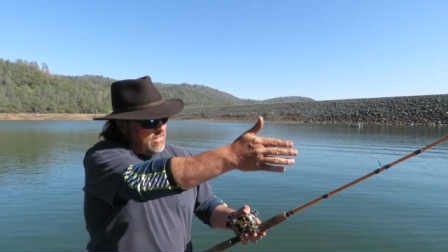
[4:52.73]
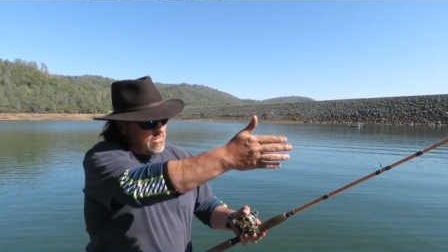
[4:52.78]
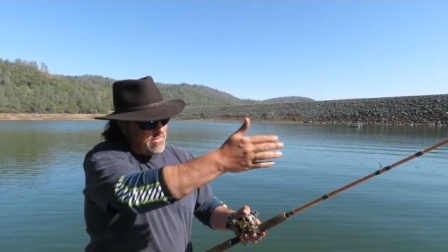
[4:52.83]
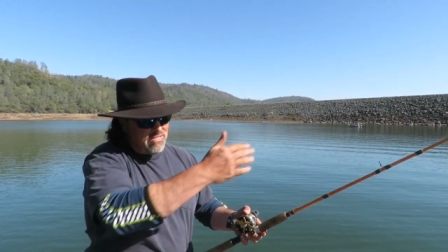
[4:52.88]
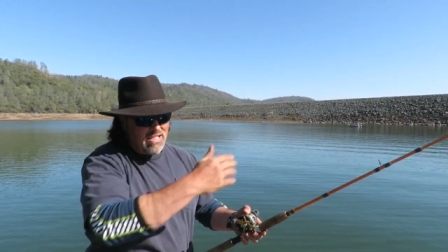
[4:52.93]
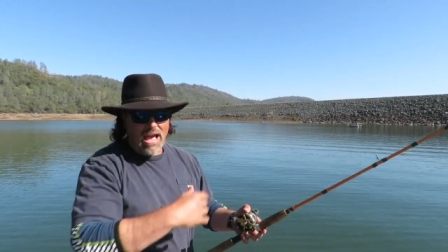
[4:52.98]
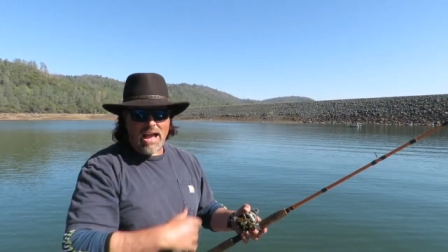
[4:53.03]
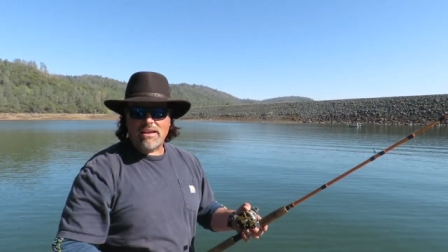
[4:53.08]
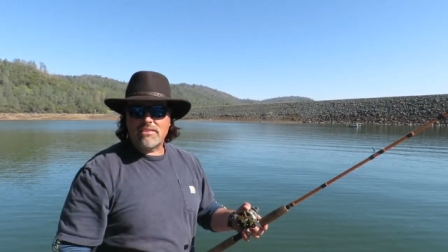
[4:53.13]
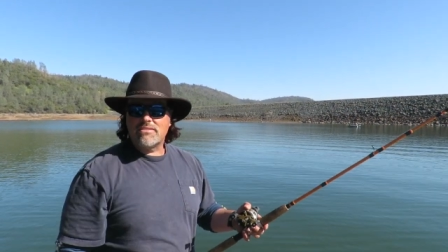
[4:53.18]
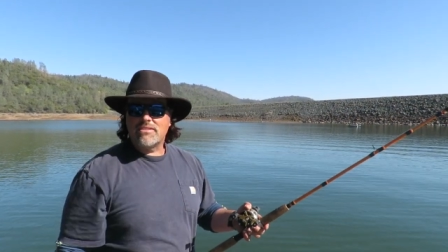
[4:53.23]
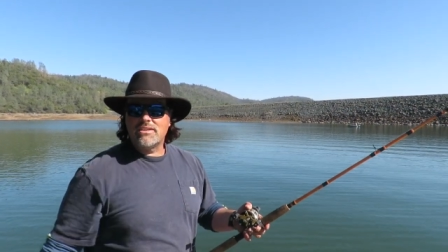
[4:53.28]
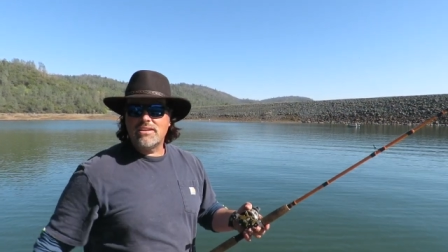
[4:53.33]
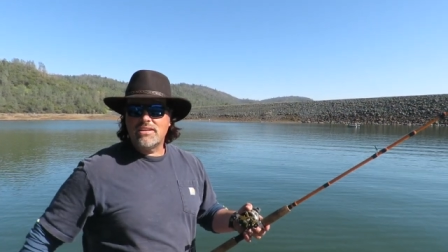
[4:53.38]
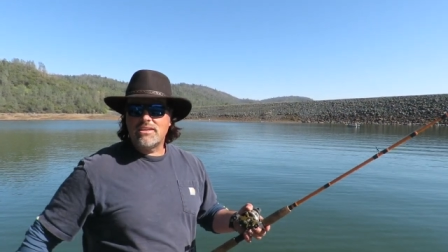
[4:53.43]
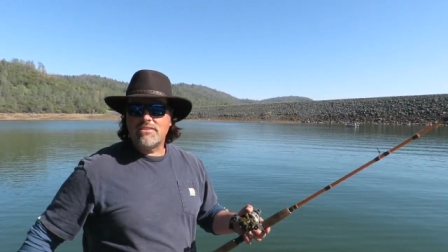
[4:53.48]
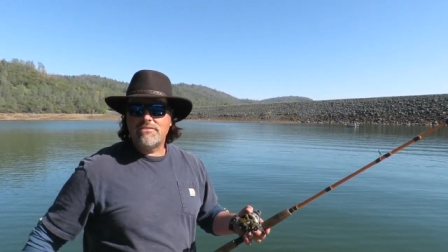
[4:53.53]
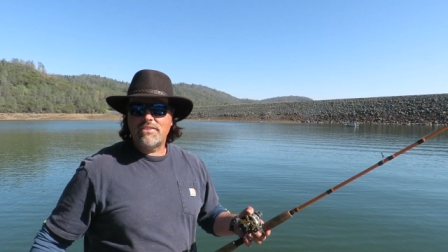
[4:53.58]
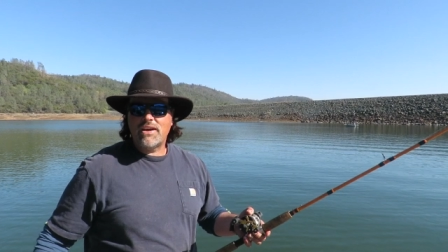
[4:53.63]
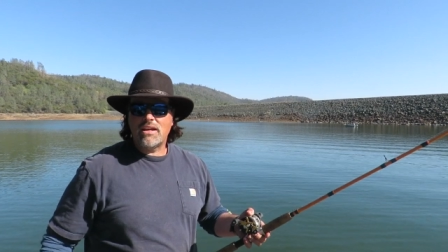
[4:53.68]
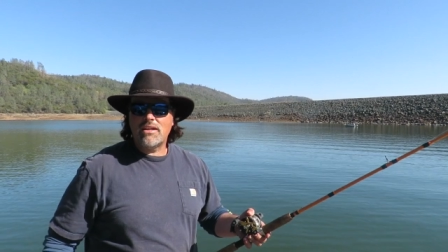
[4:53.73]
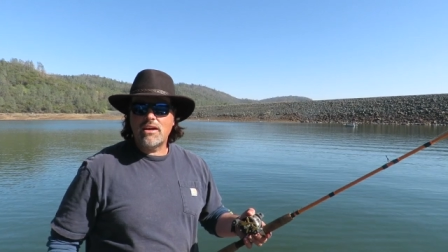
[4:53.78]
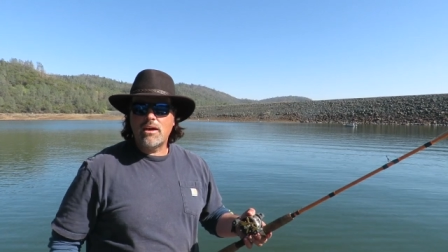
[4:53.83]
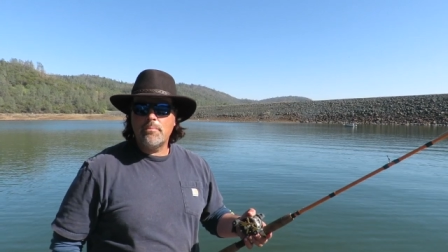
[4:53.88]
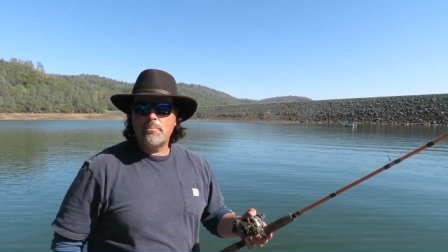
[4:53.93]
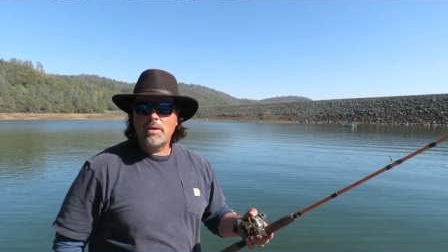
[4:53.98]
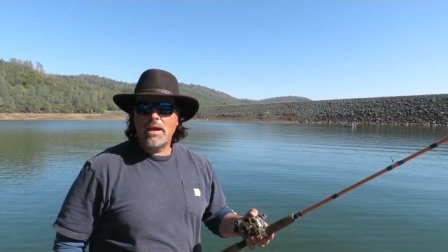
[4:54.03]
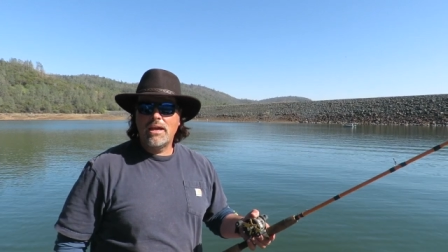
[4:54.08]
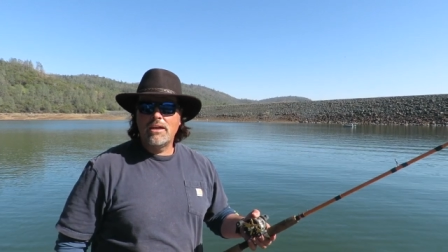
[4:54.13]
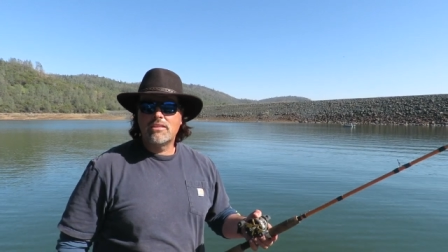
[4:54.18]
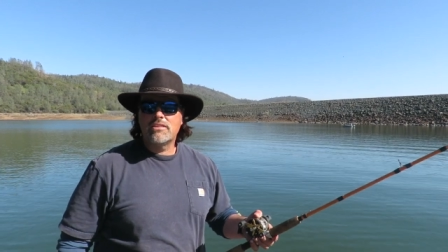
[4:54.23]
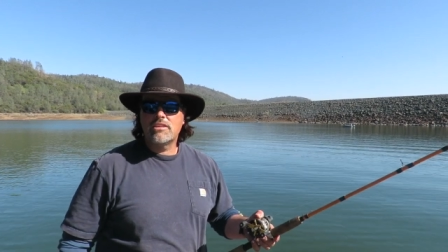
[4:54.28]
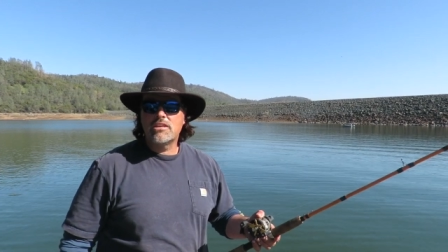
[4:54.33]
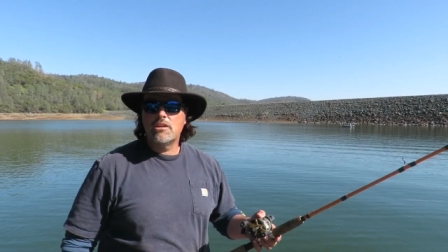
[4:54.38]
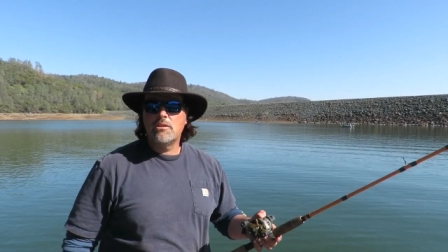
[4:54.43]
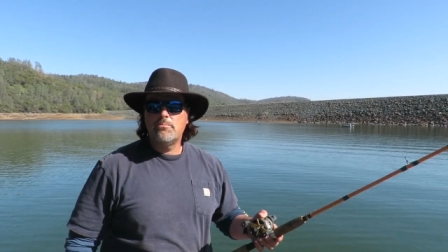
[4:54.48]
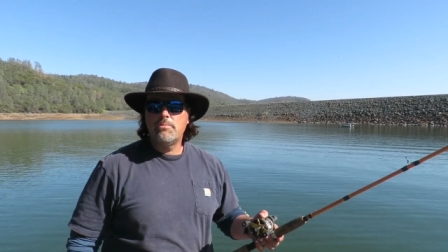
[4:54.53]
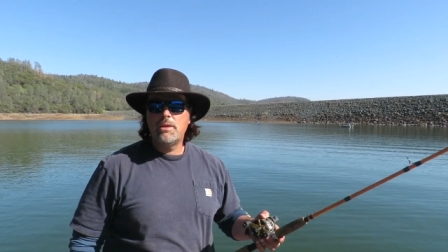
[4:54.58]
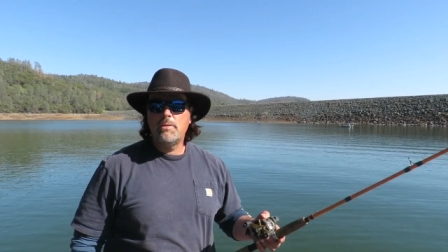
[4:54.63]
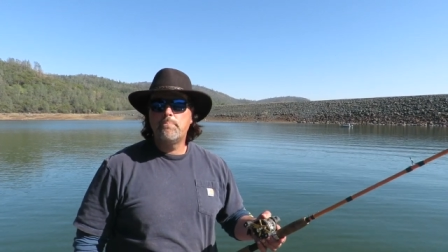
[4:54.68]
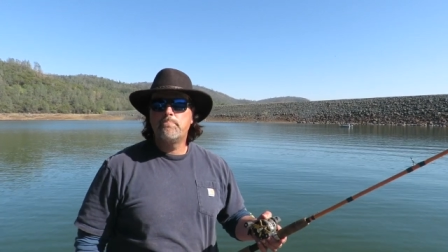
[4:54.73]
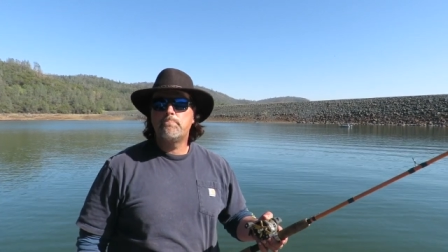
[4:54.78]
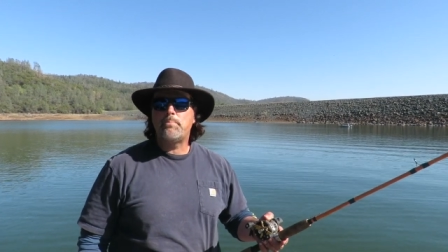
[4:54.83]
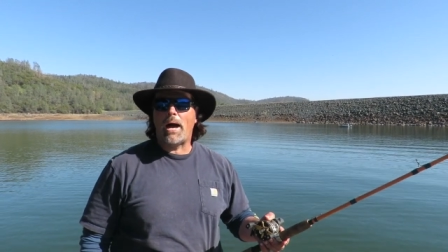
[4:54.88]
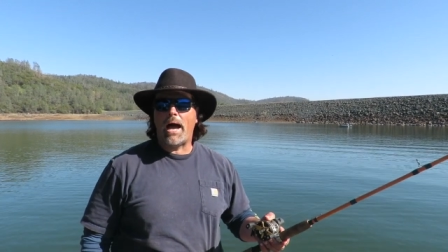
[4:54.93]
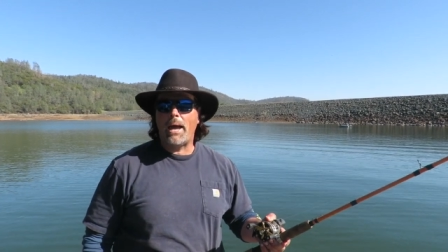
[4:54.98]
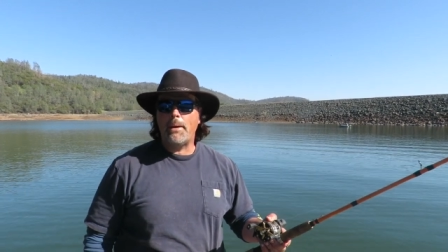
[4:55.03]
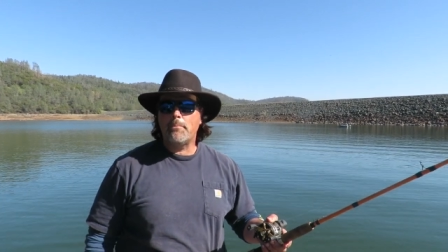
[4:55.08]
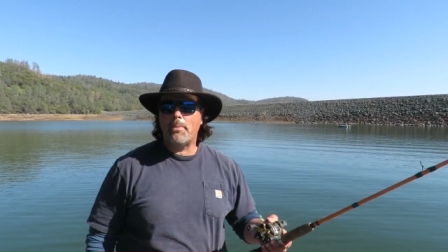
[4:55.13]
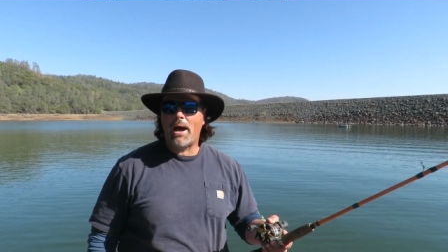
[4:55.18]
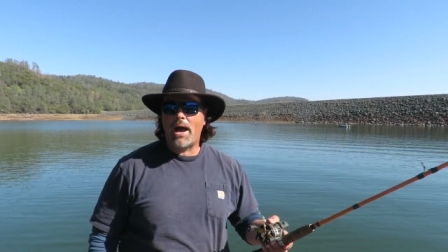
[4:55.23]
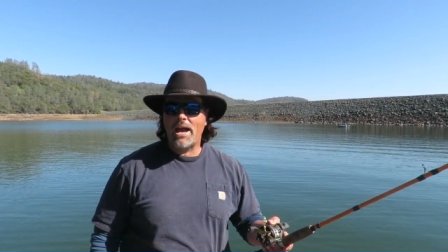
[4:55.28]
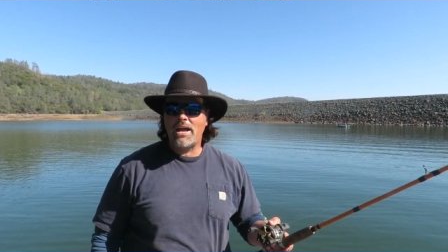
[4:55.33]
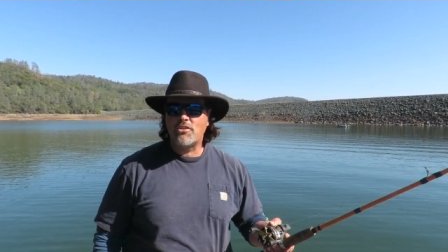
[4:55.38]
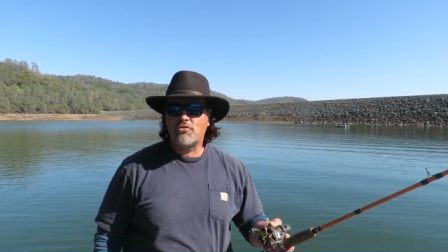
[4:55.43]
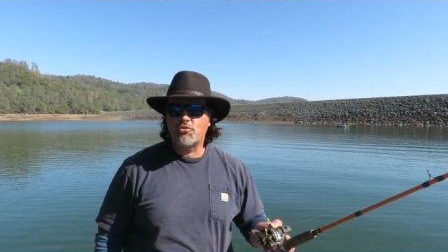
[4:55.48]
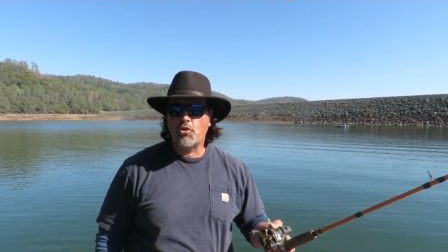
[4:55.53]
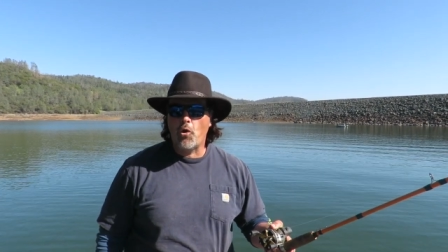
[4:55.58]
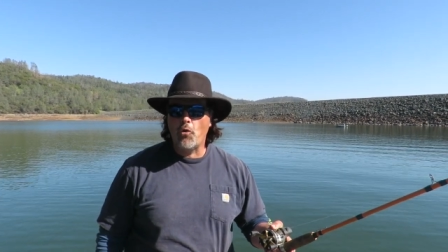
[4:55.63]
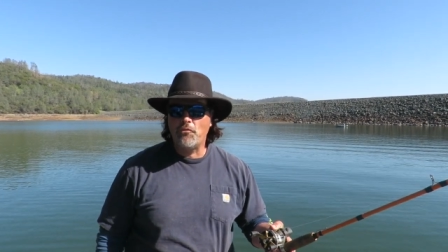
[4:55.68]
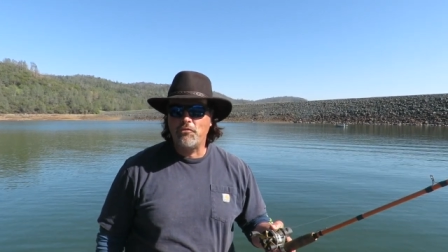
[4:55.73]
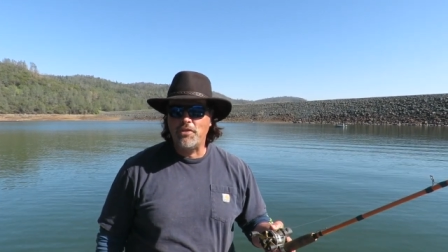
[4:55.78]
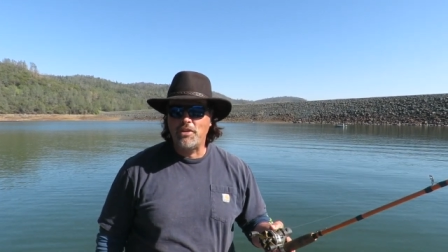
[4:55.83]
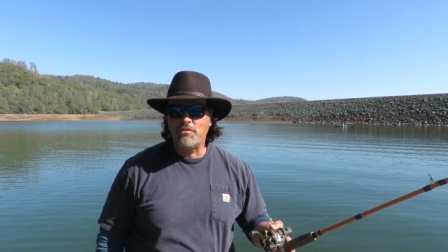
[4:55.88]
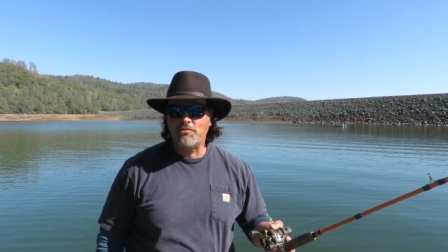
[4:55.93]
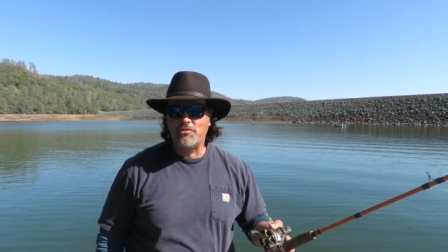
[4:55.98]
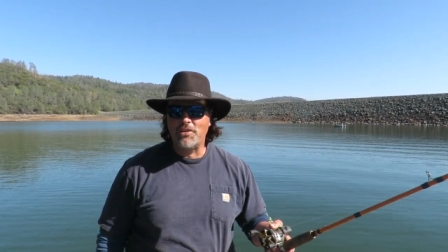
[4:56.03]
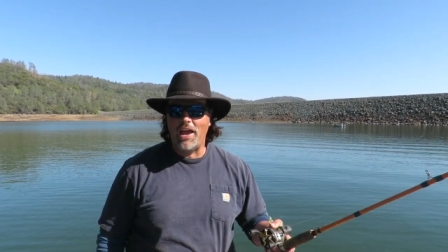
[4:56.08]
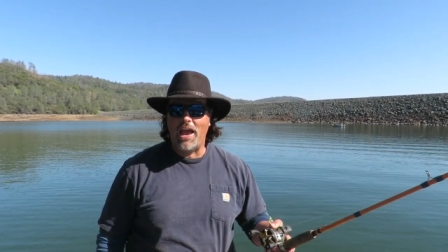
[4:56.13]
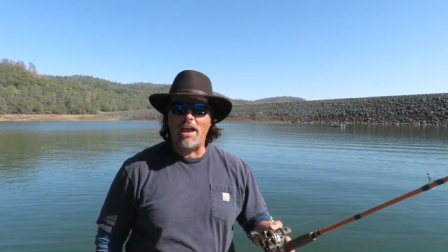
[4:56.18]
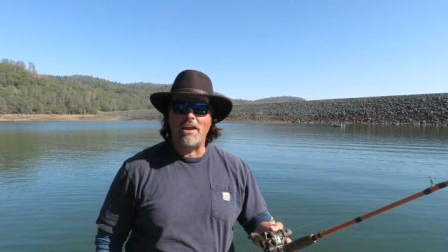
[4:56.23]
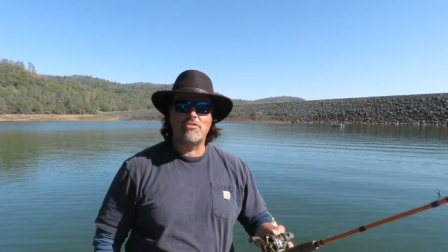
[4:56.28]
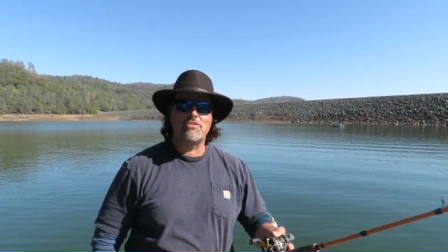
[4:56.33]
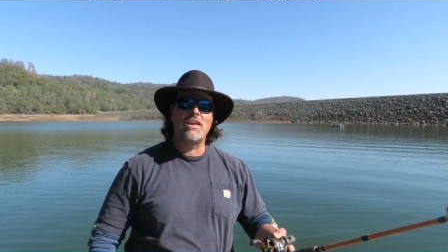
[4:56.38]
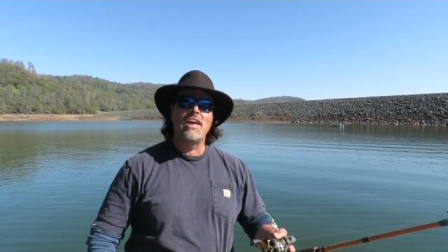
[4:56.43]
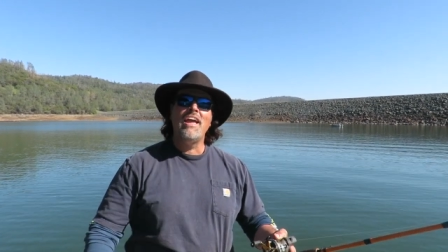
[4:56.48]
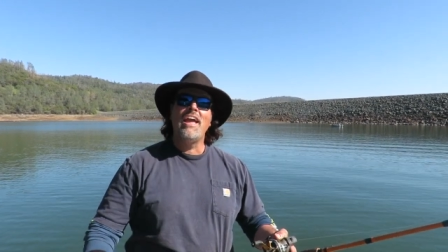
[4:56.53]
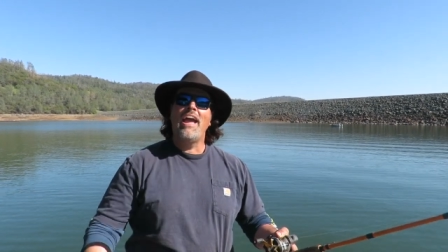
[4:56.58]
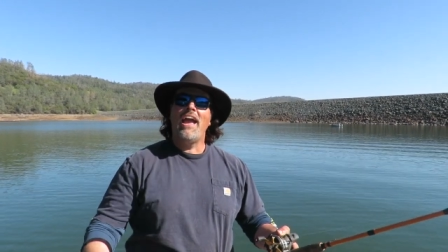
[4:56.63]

slack's gonna develop, and it's gonna be bye-bye trophy fish.